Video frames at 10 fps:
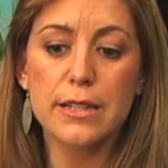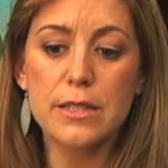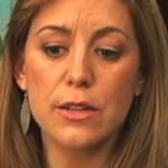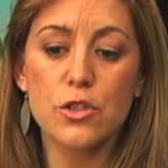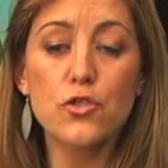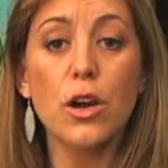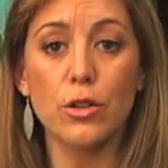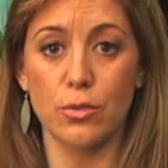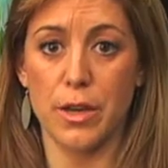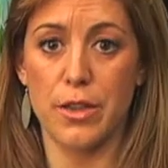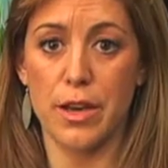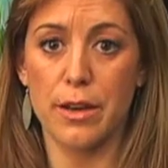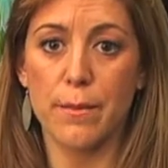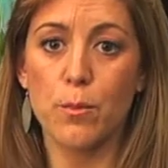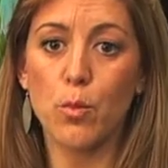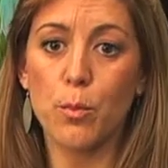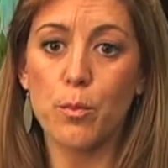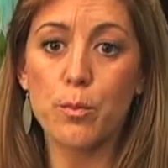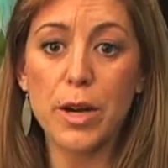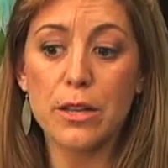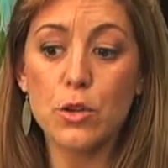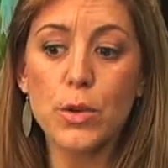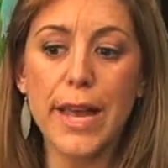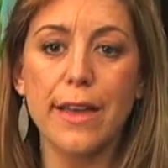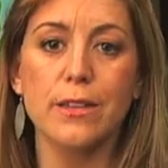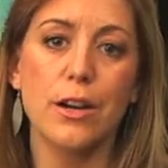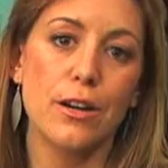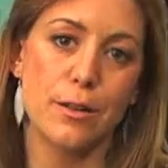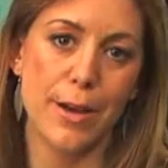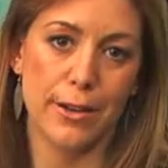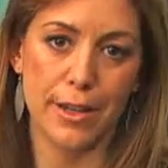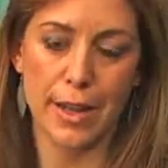struggle with it, but you can't talk about it.